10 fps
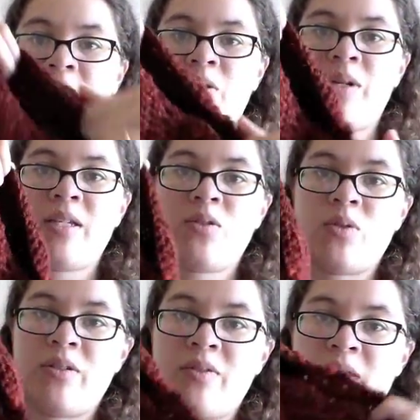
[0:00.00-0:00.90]
that create
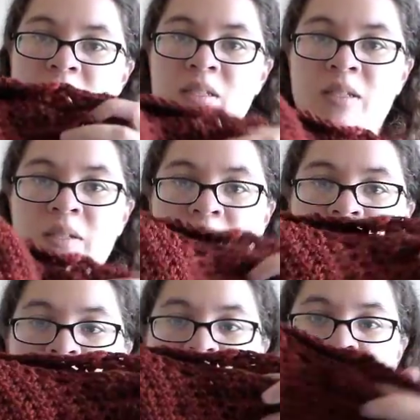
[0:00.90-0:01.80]
sort of this
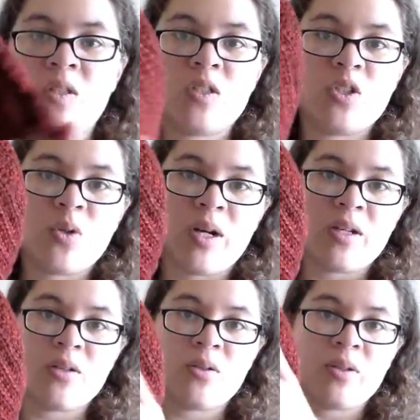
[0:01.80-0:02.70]

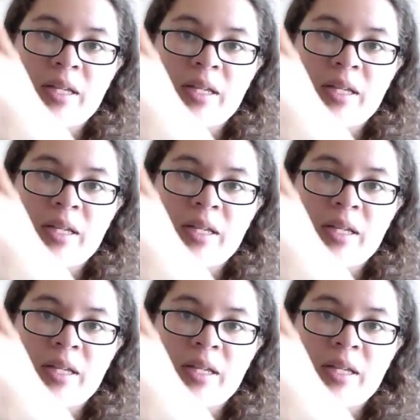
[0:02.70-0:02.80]
triangle